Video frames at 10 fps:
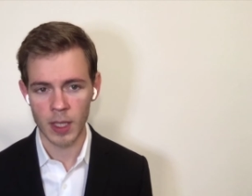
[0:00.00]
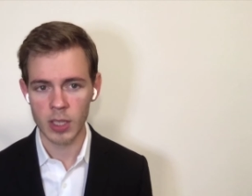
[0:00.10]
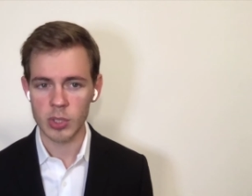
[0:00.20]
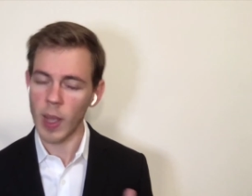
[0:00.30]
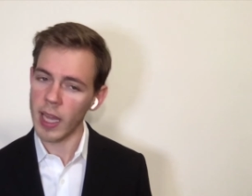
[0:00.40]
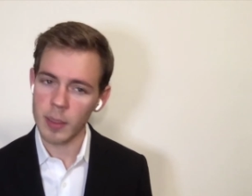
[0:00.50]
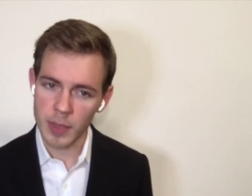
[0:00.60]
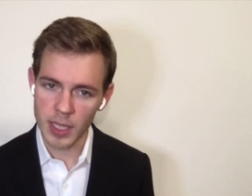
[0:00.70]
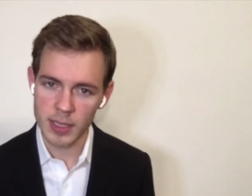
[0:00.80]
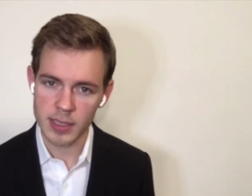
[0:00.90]
So Adam
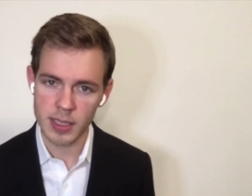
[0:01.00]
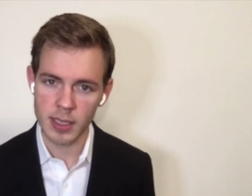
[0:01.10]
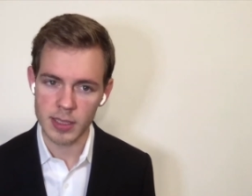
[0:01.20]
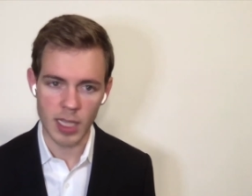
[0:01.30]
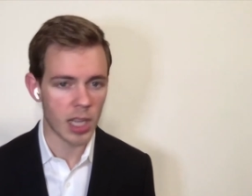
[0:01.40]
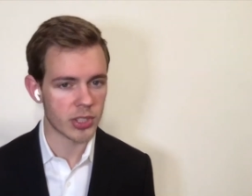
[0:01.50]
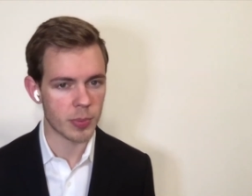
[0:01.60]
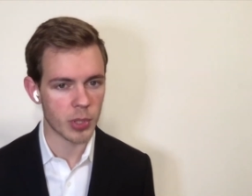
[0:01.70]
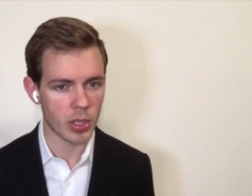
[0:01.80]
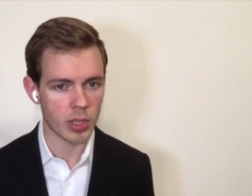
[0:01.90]
Kingston is an
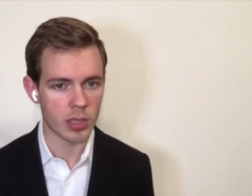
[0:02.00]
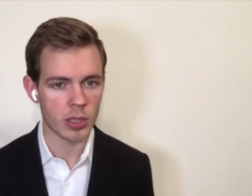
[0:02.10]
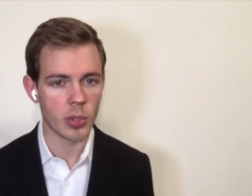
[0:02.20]
entrepreneur